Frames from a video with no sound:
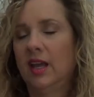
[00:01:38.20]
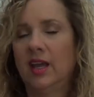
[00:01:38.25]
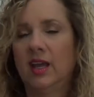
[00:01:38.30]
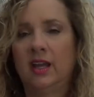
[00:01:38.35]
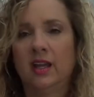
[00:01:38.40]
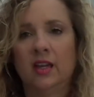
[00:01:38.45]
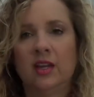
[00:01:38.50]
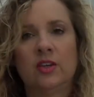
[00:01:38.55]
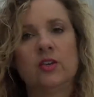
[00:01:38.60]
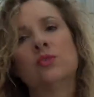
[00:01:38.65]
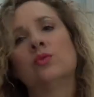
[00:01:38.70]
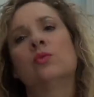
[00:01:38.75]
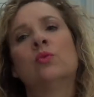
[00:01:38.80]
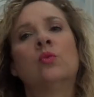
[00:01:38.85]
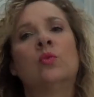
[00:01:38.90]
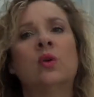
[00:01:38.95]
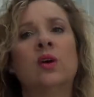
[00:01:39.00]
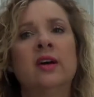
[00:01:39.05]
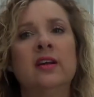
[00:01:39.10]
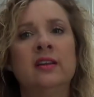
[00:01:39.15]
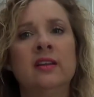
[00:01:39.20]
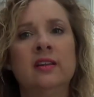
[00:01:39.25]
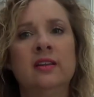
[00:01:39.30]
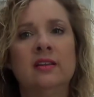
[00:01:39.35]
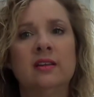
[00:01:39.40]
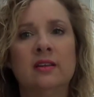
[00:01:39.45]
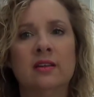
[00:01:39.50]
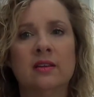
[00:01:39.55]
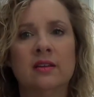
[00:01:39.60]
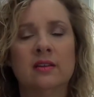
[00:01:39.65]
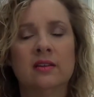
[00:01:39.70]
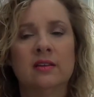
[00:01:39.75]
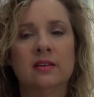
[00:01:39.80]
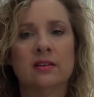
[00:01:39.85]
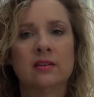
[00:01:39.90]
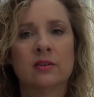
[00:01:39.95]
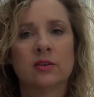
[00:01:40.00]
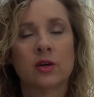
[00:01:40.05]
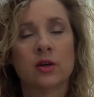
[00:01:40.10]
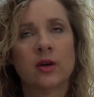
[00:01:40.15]
and
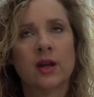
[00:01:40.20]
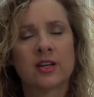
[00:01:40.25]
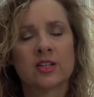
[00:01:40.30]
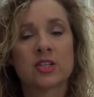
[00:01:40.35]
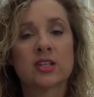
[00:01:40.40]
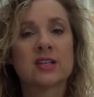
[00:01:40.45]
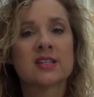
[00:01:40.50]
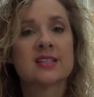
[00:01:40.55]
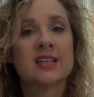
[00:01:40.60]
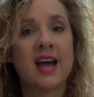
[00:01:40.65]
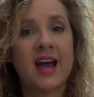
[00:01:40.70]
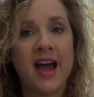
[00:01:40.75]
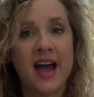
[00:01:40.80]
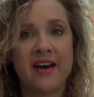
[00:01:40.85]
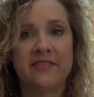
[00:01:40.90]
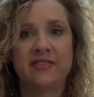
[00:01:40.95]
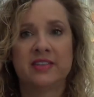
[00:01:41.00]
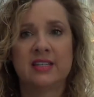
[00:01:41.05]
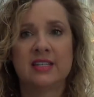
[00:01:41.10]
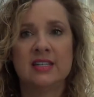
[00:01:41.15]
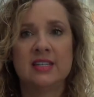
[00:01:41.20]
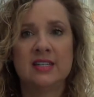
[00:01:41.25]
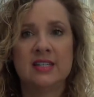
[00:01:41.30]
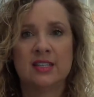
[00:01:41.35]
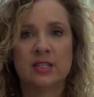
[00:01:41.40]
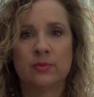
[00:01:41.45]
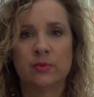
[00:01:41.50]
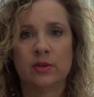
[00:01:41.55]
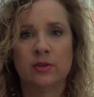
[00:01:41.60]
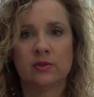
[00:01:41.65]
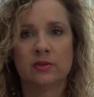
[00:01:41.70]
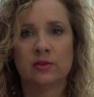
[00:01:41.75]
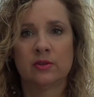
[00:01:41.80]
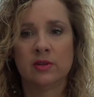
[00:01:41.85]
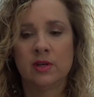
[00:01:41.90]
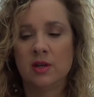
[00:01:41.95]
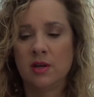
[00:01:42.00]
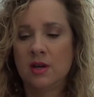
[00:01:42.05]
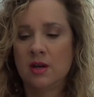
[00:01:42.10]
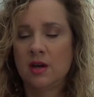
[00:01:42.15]
it's a half a
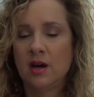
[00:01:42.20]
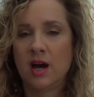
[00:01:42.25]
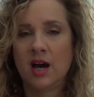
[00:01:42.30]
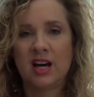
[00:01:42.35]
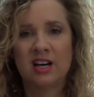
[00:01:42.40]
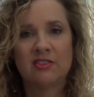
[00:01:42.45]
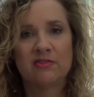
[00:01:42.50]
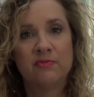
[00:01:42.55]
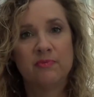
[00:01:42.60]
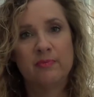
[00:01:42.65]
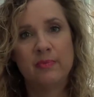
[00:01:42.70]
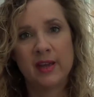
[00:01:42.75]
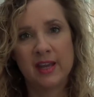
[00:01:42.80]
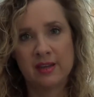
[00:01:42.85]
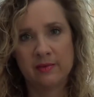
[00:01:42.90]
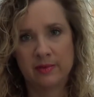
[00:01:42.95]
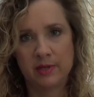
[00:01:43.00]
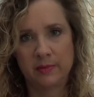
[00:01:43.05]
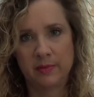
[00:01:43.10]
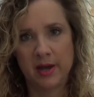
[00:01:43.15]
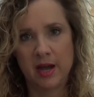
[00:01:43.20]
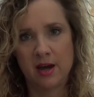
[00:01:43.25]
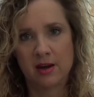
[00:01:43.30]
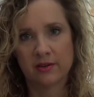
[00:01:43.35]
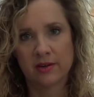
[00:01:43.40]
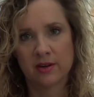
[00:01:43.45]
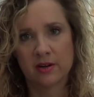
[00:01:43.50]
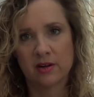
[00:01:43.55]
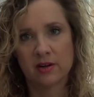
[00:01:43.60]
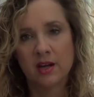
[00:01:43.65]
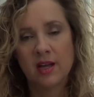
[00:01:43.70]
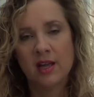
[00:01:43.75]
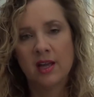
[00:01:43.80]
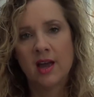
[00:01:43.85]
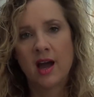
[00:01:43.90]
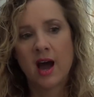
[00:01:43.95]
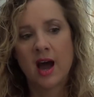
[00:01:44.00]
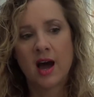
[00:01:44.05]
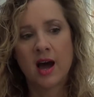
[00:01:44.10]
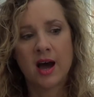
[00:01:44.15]
teaspoon of baby powder.
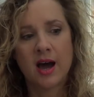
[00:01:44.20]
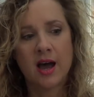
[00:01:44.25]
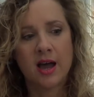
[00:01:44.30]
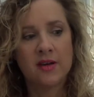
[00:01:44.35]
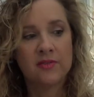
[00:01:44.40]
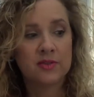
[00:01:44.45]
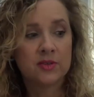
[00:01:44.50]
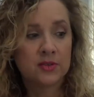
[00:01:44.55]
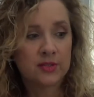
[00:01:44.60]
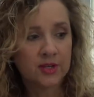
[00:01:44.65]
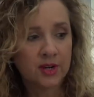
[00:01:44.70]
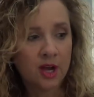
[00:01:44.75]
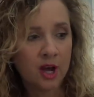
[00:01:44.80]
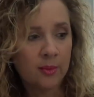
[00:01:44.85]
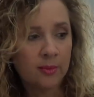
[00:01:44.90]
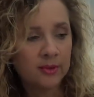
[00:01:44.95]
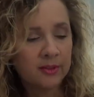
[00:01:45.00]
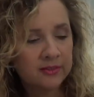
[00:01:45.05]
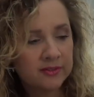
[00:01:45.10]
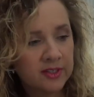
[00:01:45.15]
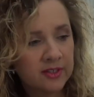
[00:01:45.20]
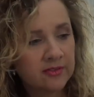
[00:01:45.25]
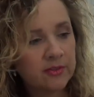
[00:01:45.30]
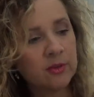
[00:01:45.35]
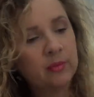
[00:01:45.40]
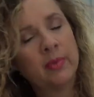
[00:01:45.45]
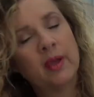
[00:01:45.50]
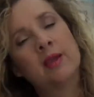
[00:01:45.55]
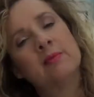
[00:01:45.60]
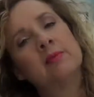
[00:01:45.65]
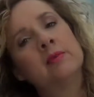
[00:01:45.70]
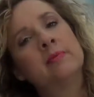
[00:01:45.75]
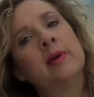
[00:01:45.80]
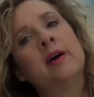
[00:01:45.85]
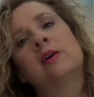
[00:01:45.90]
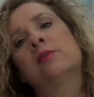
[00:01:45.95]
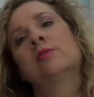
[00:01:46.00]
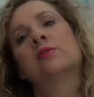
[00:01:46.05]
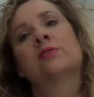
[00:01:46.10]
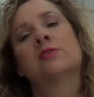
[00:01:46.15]
I've used a couple of different baby
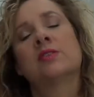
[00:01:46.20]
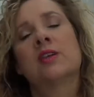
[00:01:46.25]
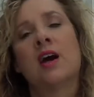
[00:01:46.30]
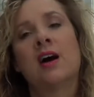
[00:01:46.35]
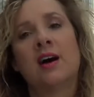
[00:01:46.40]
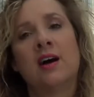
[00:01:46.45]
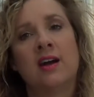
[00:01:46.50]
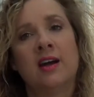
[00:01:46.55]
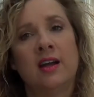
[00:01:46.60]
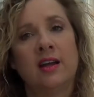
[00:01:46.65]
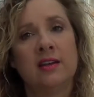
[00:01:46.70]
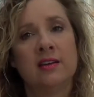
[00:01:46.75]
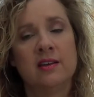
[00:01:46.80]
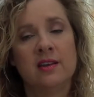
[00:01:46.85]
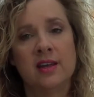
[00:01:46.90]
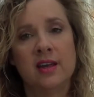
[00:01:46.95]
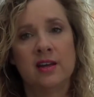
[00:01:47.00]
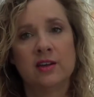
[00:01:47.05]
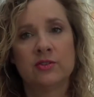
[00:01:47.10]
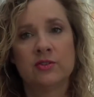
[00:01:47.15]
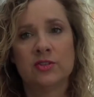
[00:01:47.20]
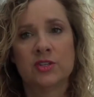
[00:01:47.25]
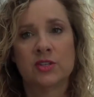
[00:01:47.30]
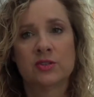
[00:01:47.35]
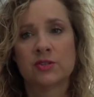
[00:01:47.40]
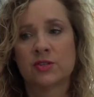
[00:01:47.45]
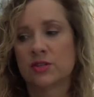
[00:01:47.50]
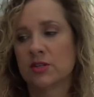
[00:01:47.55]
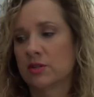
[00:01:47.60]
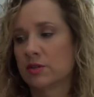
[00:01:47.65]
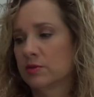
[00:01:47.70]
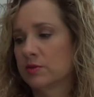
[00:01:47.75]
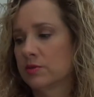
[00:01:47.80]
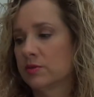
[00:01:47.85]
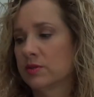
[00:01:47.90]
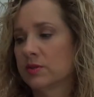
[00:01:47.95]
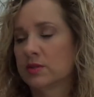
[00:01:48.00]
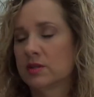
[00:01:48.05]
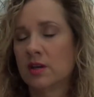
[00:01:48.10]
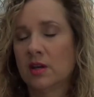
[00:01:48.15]
powders. I now just
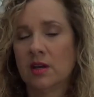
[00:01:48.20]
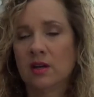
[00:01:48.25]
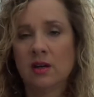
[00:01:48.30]
use